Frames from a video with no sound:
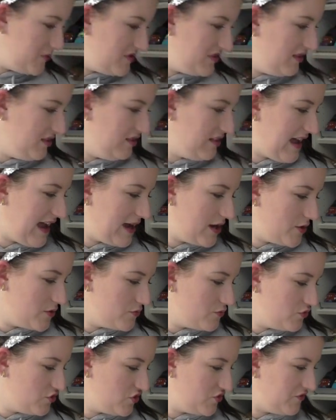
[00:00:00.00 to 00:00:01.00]
it with
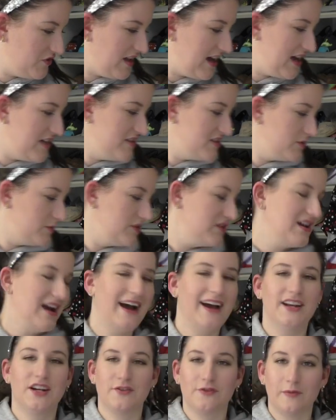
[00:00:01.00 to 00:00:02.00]
Loungefly. This one
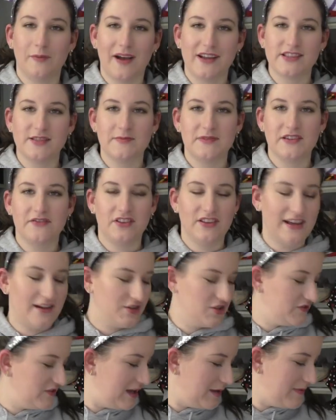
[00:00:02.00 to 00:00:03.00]
kind of reminds me of a
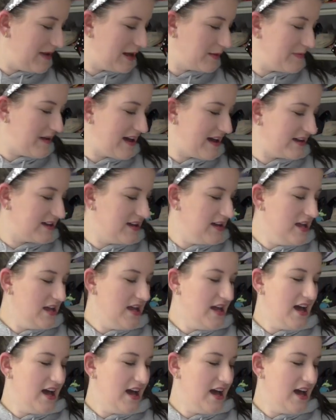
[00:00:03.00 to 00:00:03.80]
Loungefly backpack.